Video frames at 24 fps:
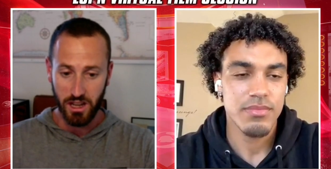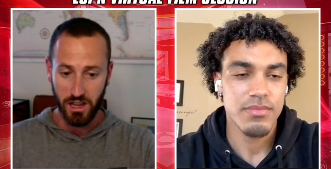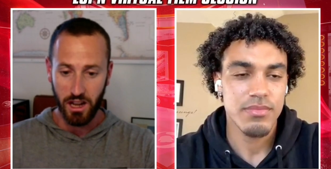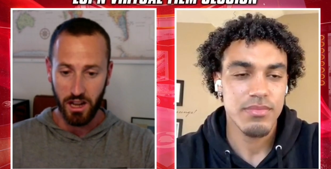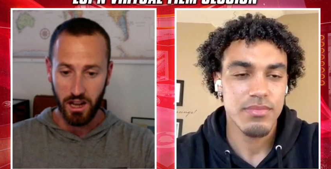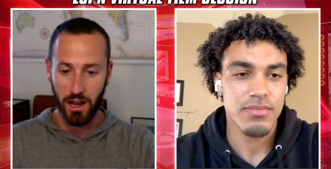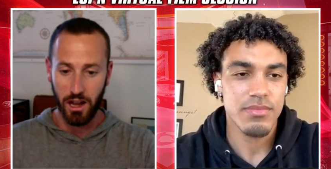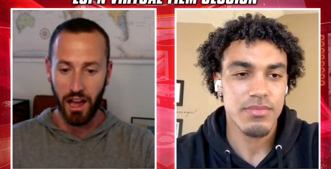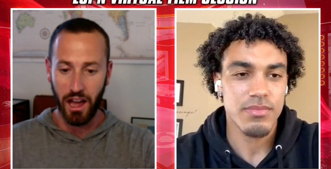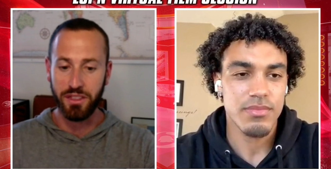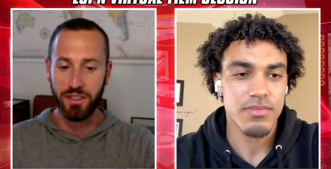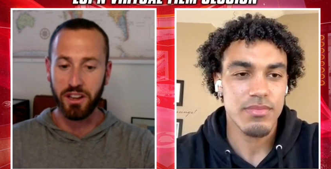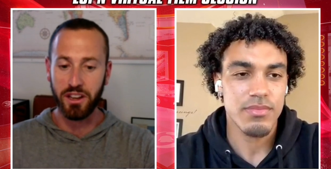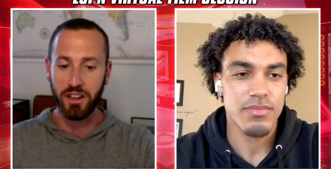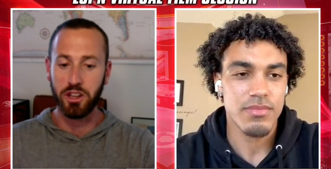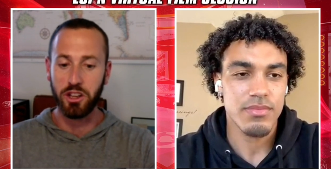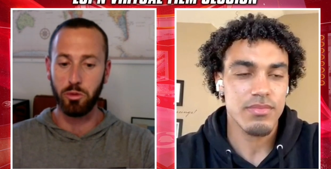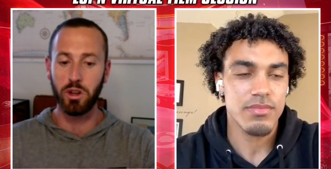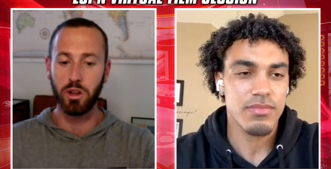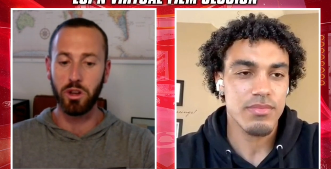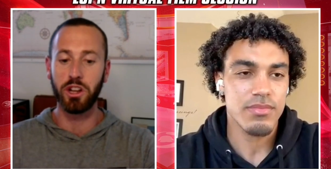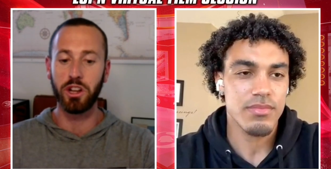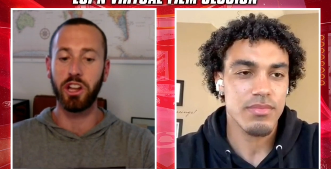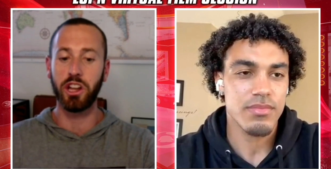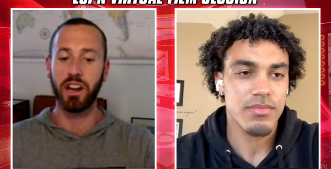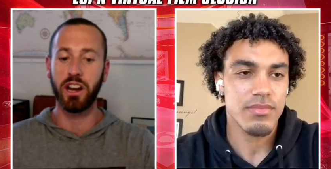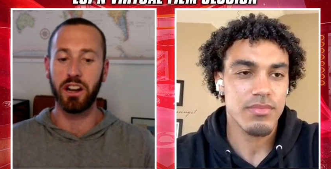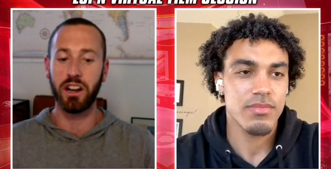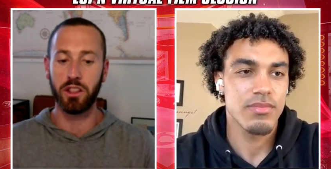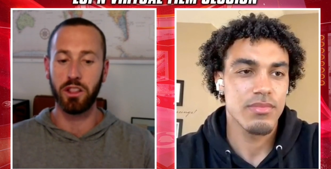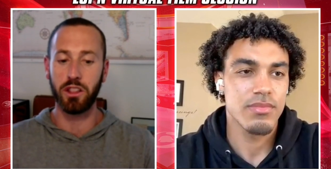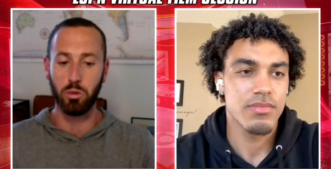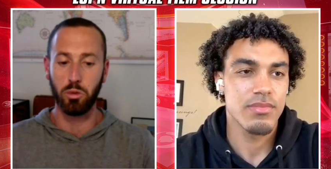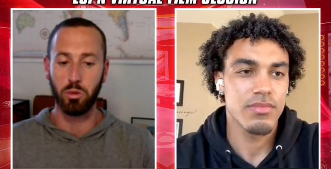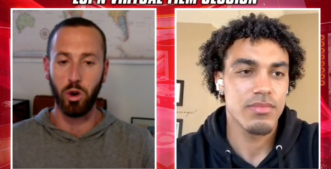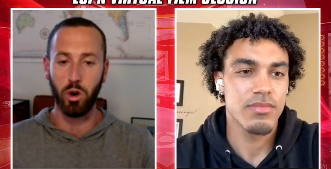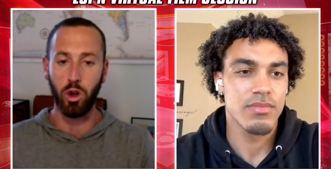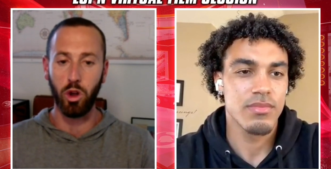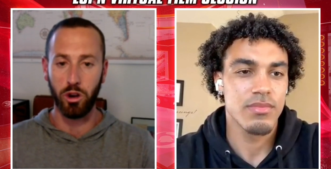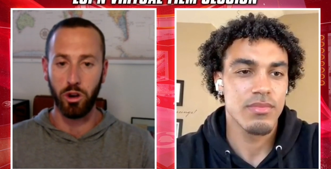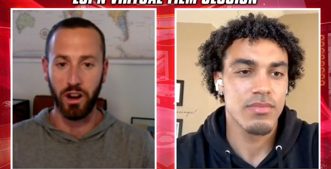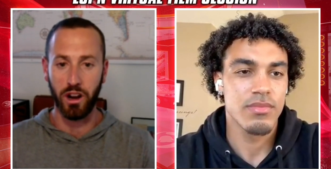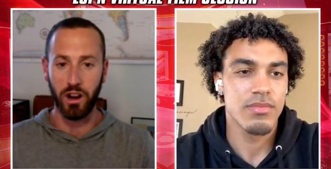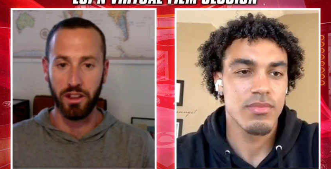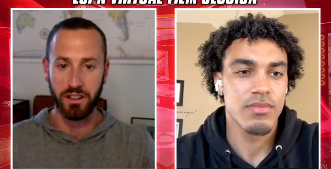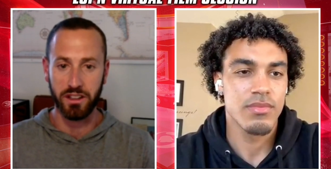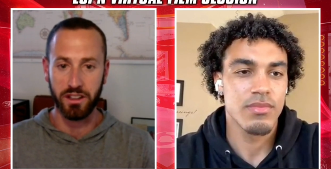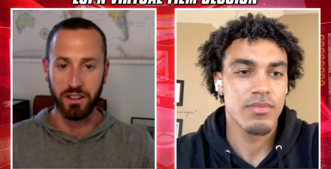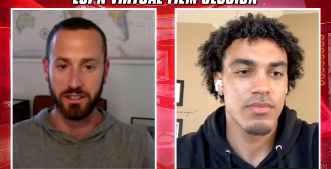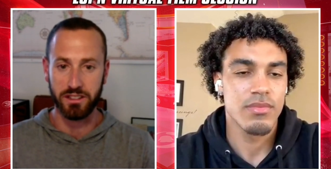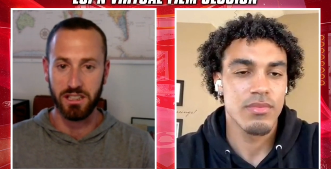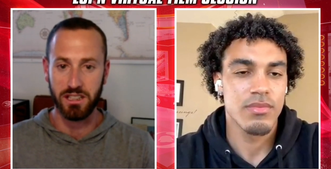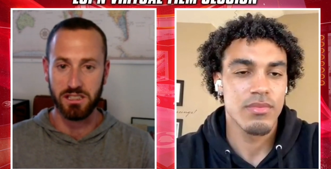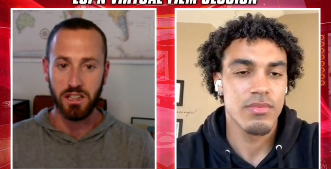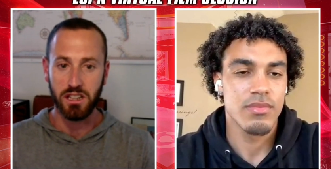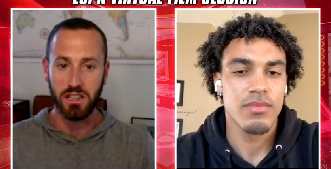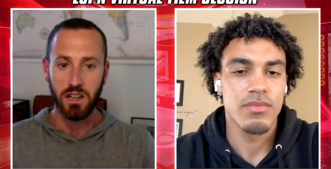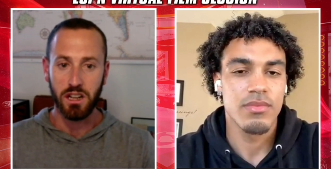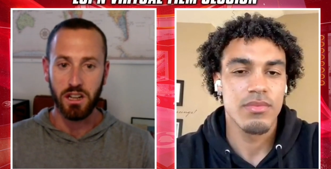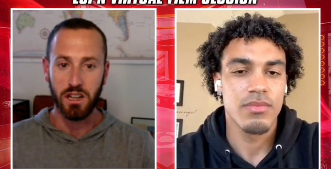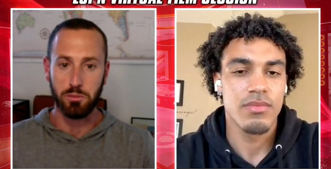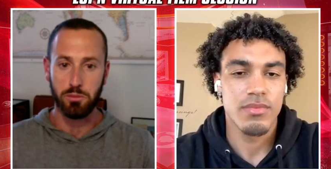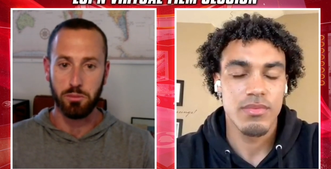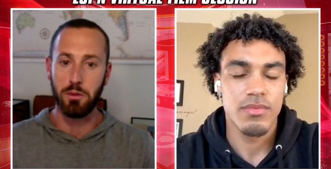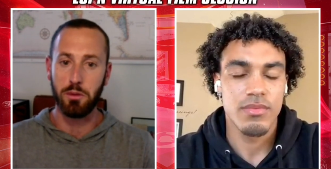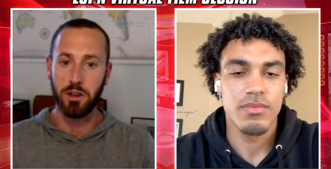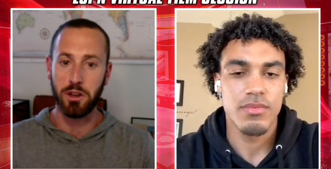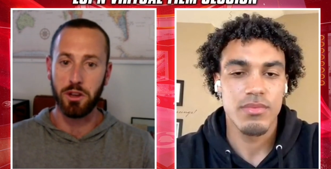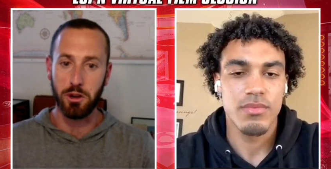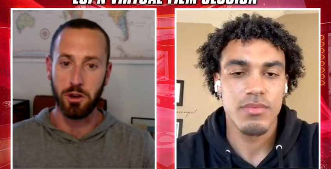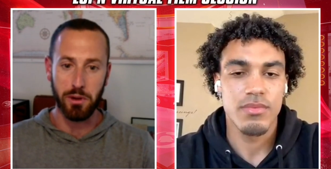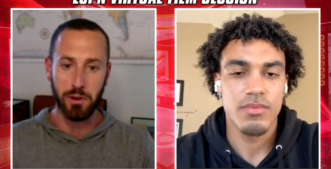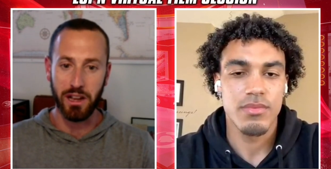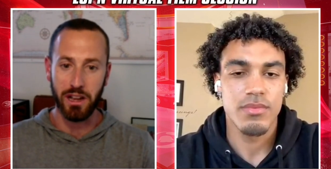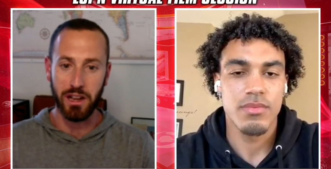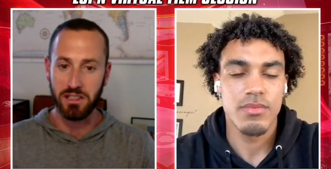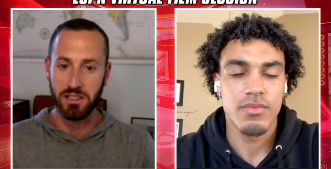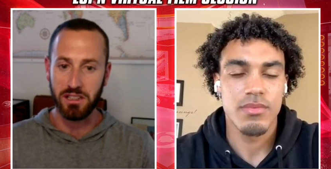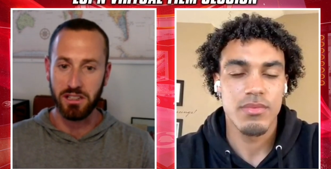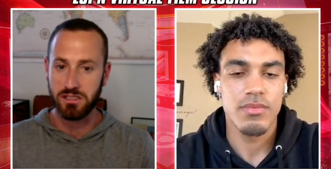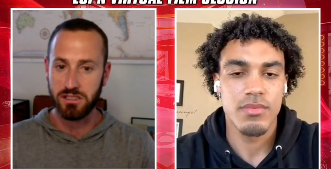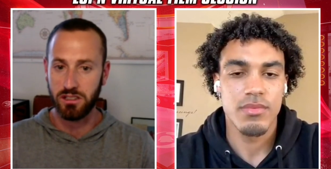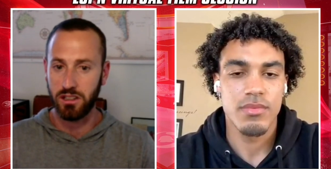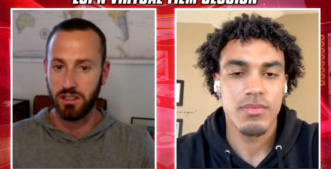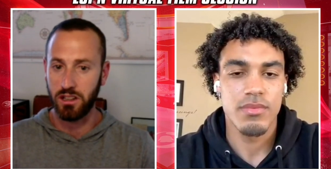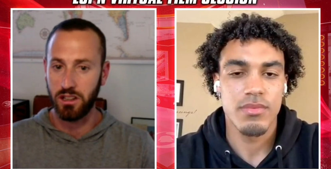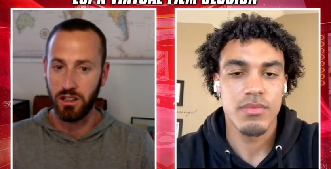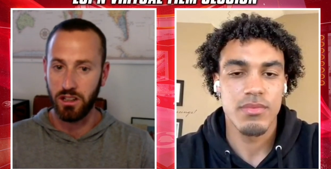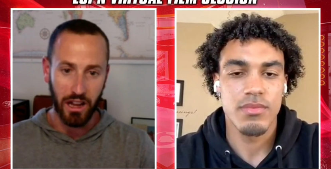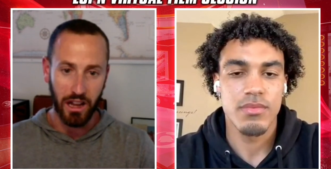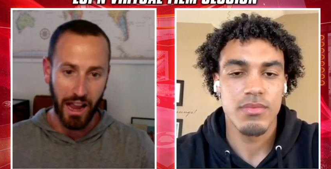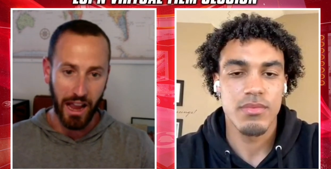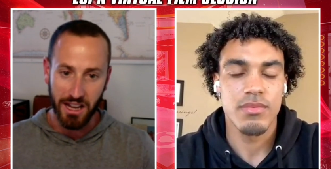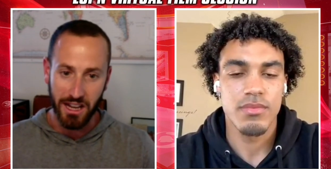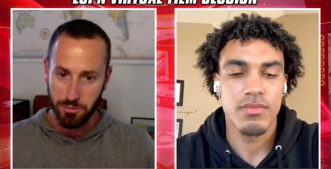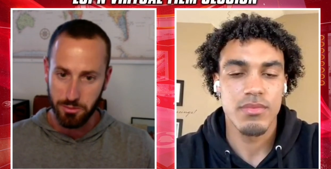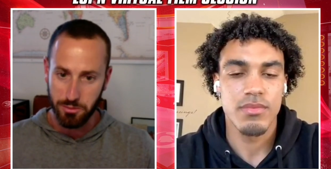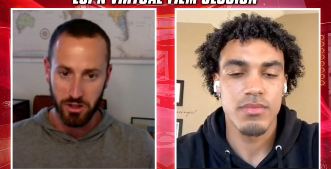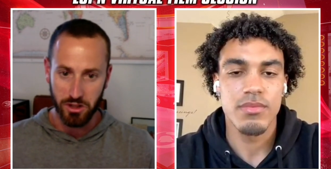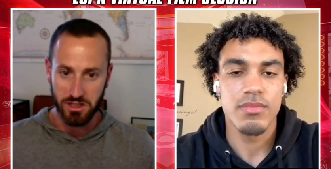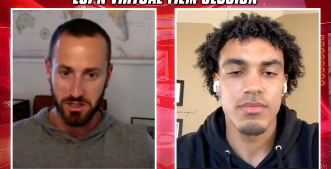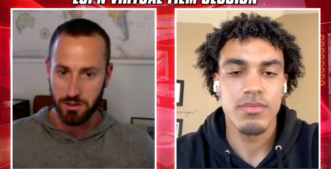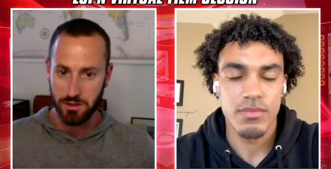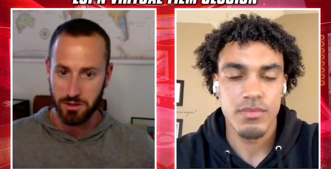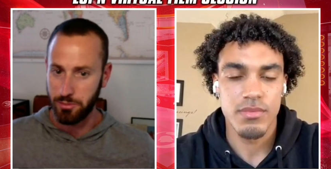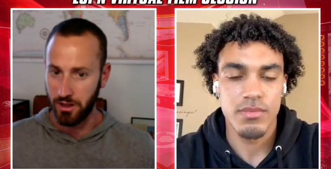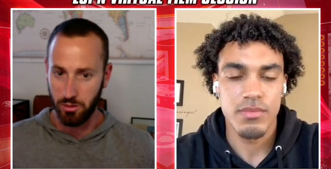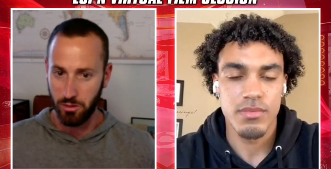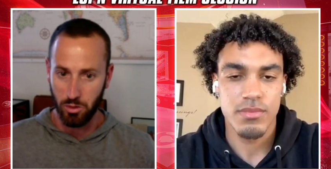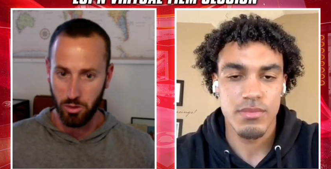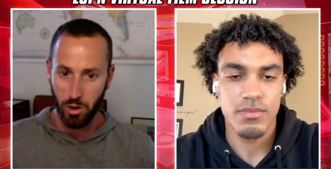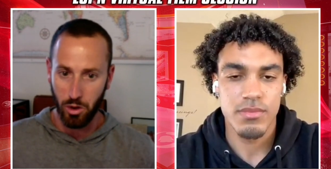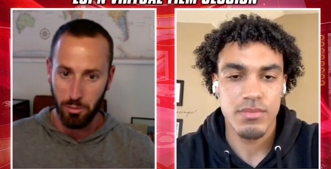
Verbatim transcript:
Speaker 1: Uh, I think you're really good at hitting the roller. I think that's probably your best uh, attribute as a pick-and-roll